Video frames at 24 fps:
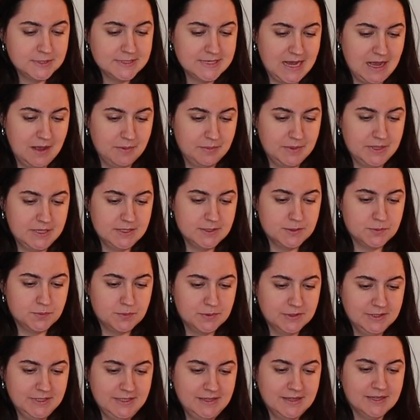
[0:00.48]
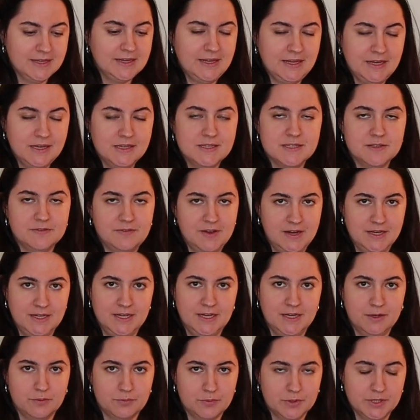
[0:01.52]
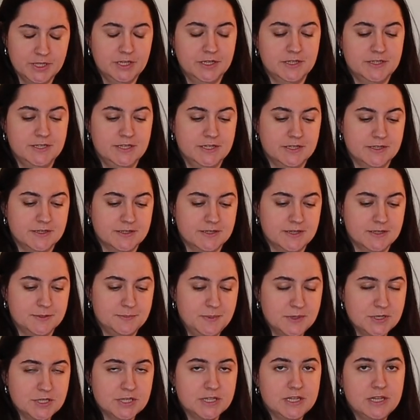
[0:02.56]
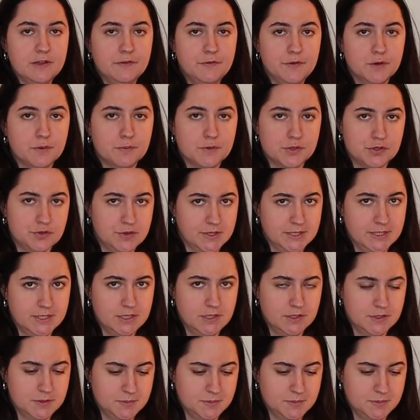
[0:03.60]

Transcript: tab is really the key to finding really good deals, especially if you're restricted to